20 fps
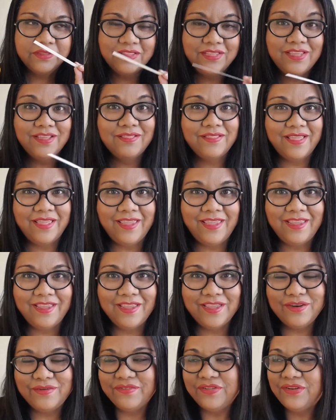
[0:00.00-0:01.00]
the
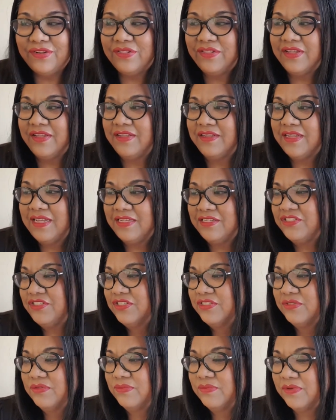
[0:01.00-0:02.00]
ylang and vanilla. It's
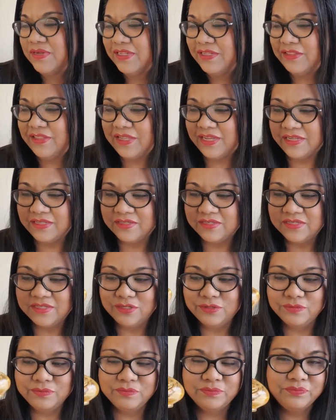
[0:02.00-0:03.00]
just one
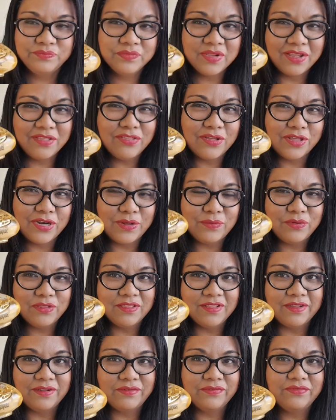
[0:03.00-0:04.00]
that I thought I
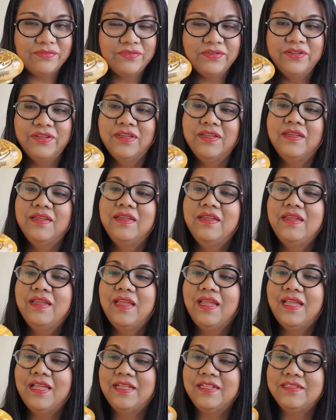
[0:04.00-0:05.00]
would love
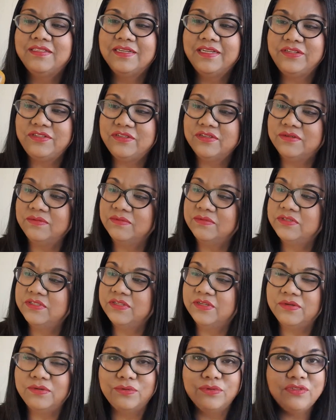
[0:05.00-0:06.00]
and I don't.
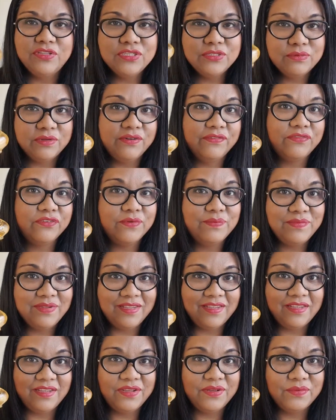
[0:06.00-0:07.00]
So this one for
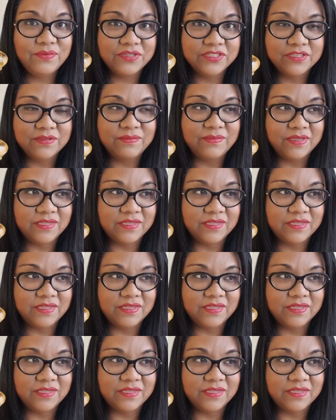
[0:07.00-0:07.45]
me was a